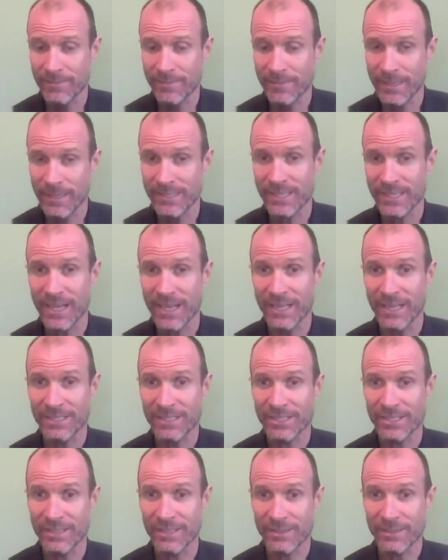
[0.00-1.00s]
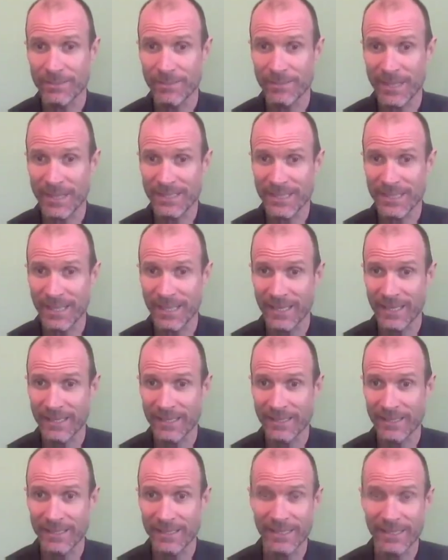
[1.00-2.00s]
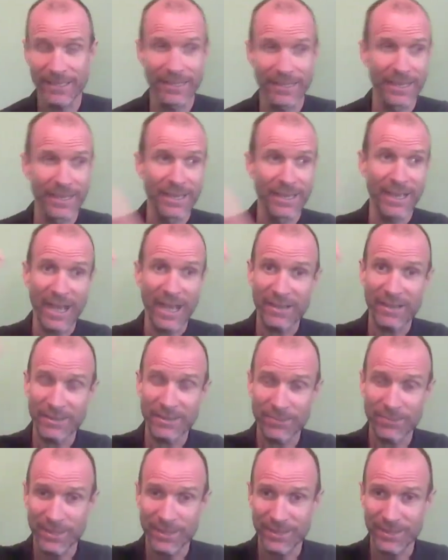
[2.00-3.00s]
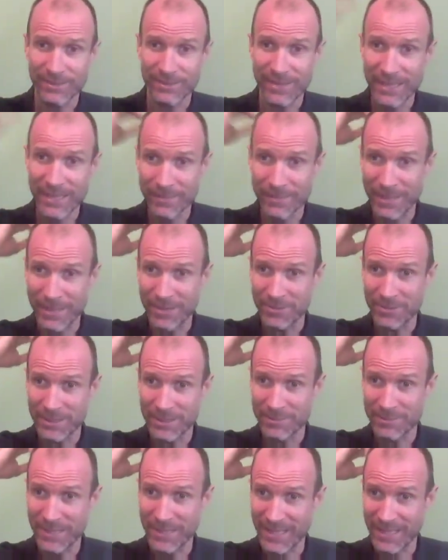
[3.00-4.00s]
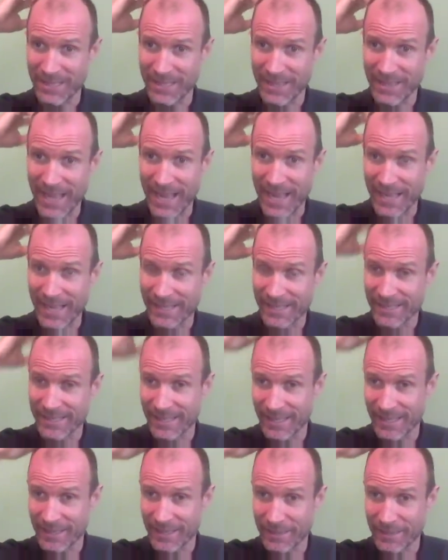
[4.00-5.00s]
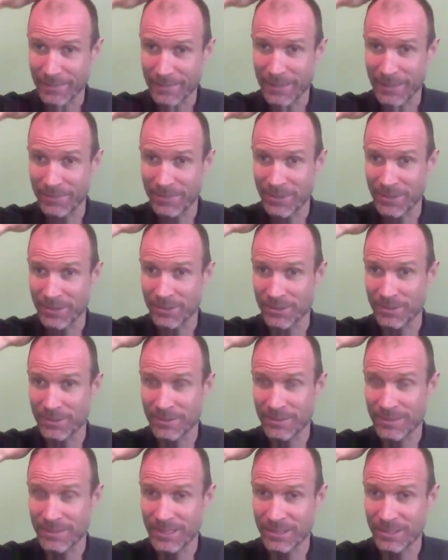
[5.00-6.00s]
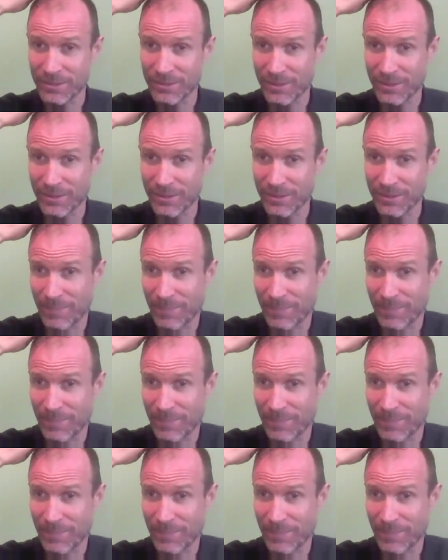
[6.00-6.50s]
it's a Haja Monte, and then I don't even want to think about what's beyond that. The people who are